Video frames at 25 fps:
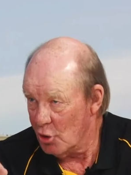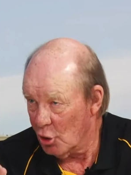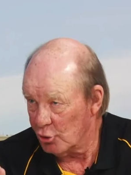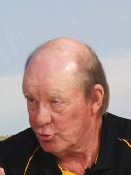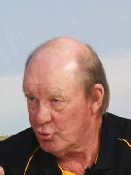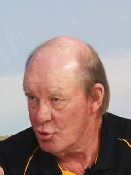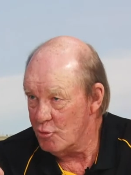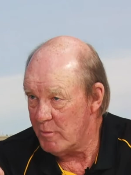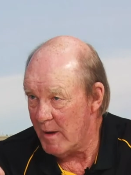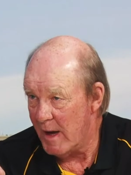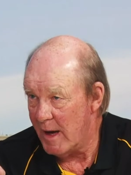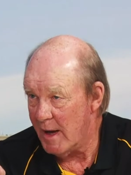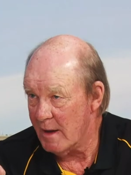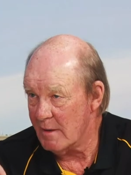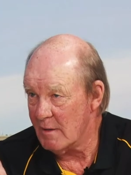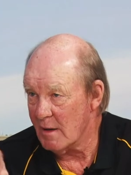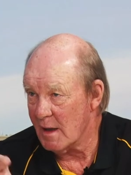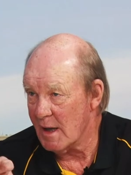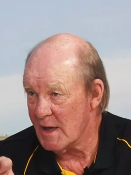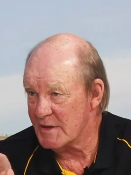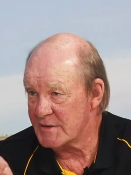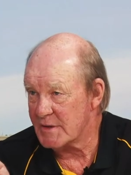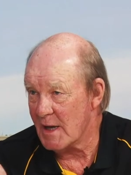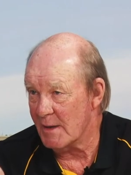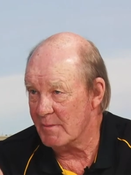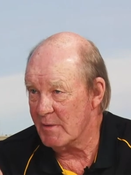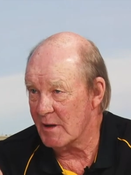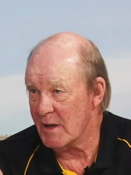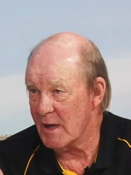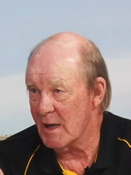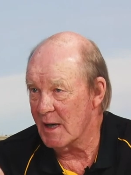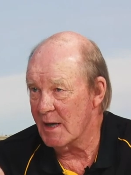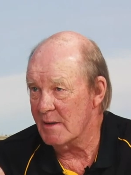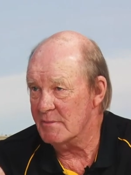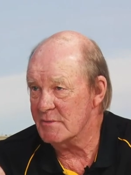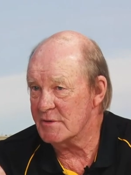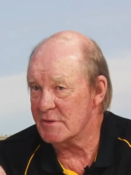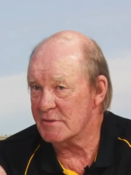Not too bad the last couple of
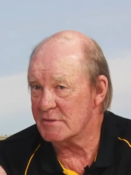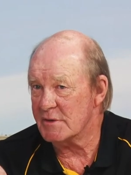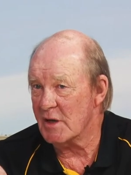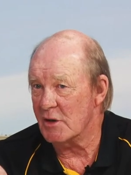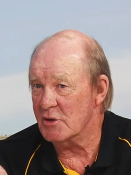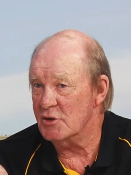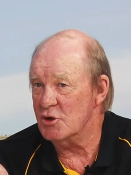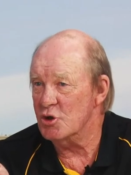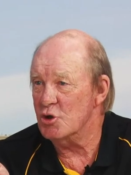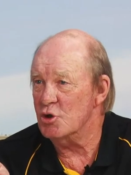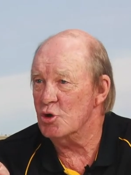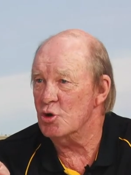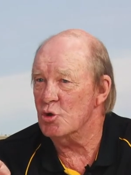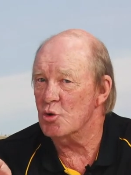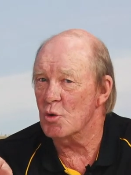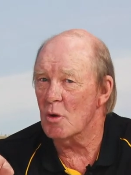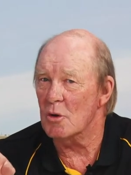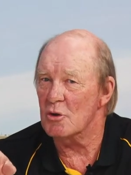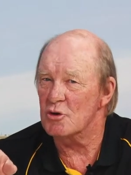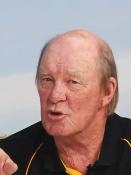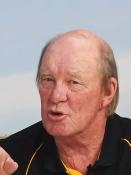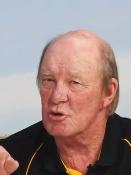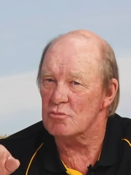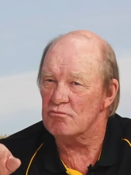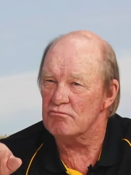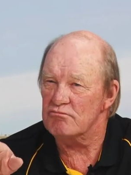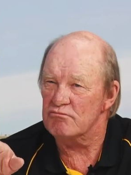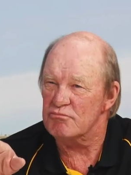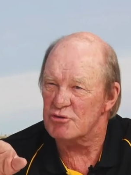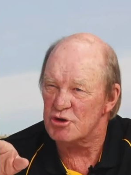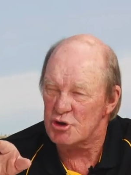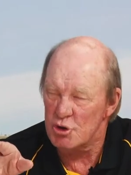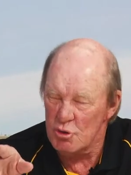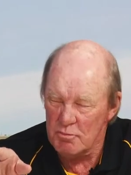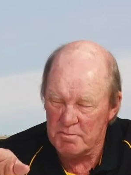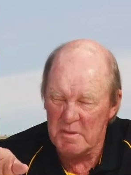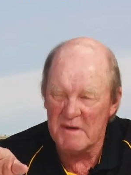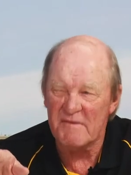games. So you
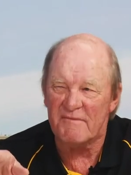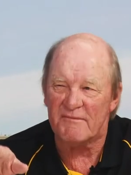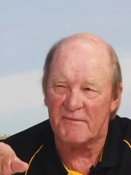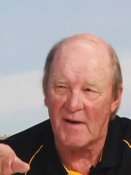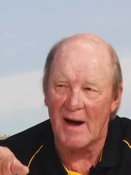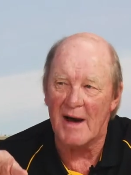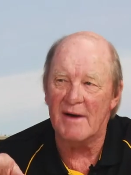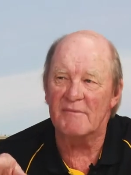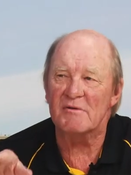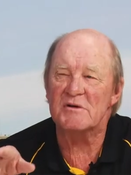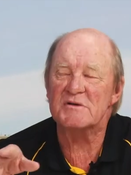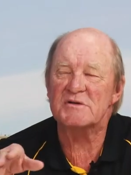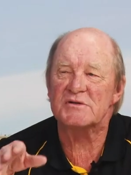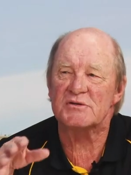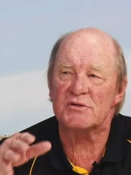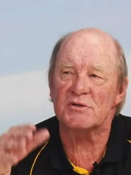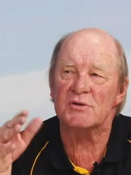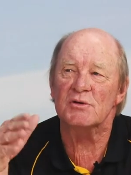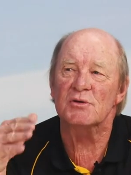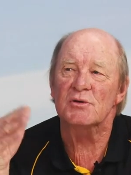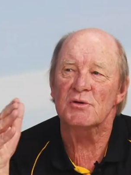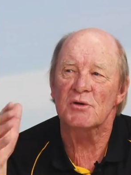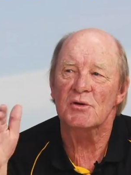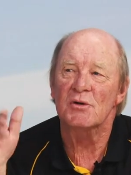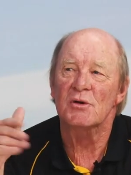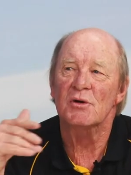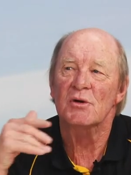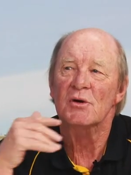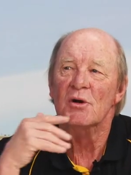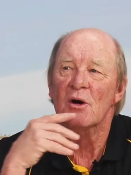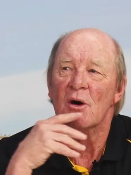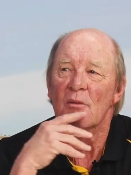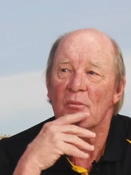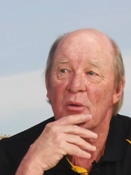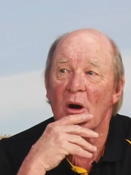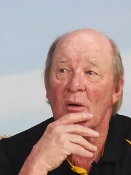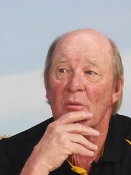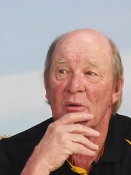should be favourites to
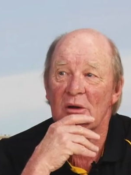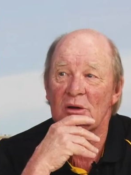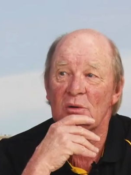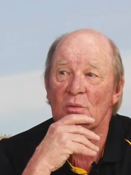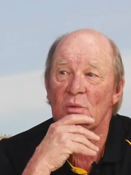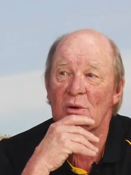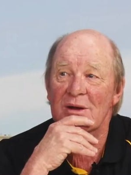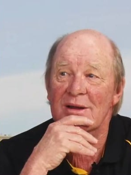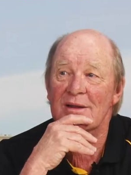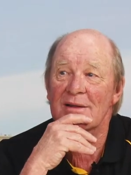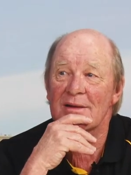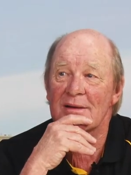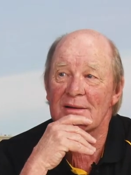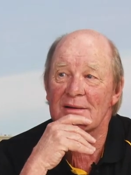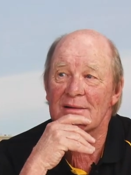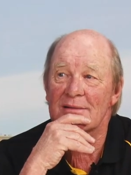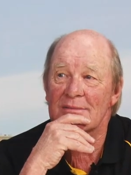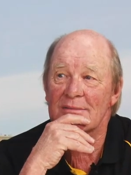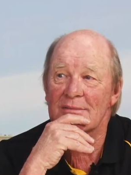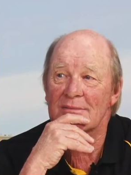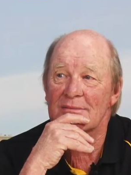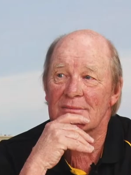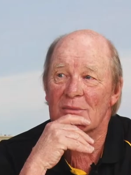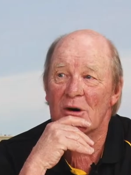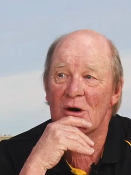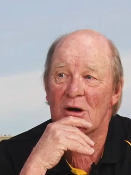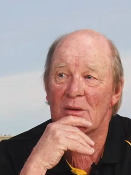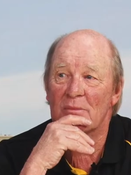probably win the minor.